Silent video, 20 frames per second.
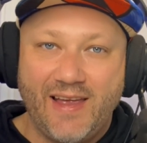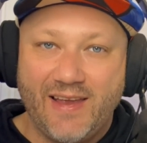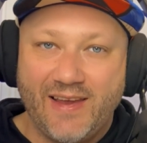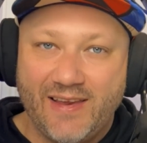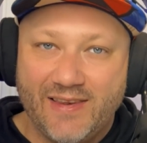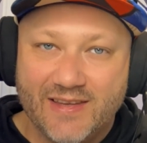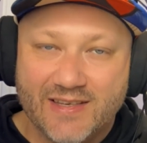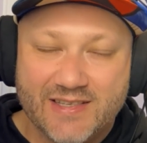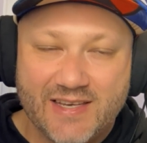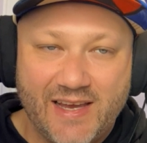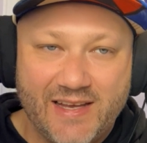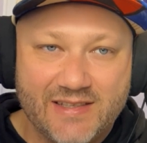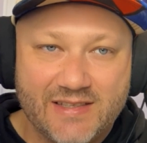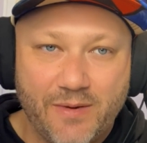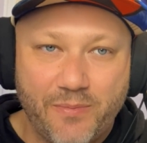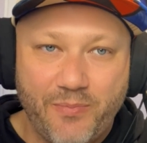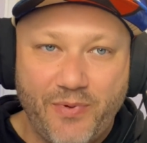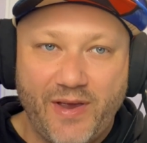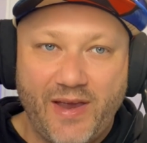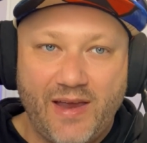in the
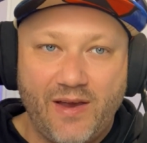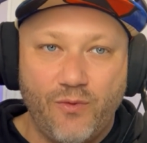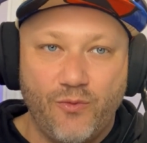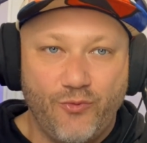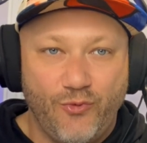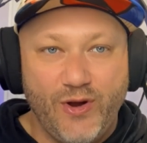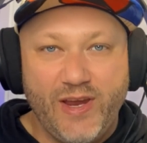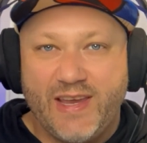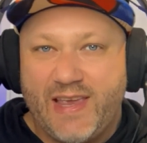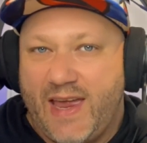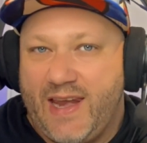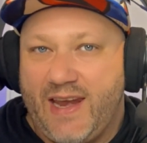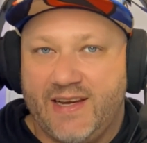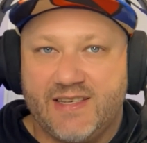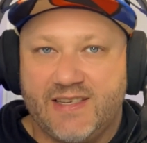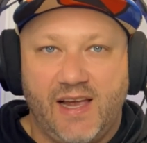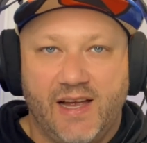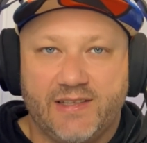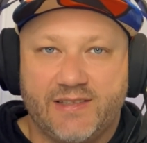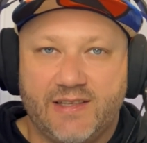center pair, we get
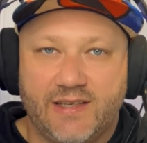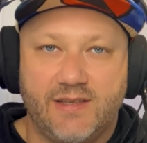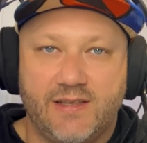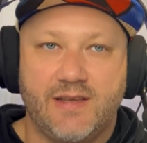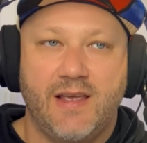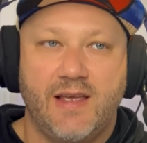excited.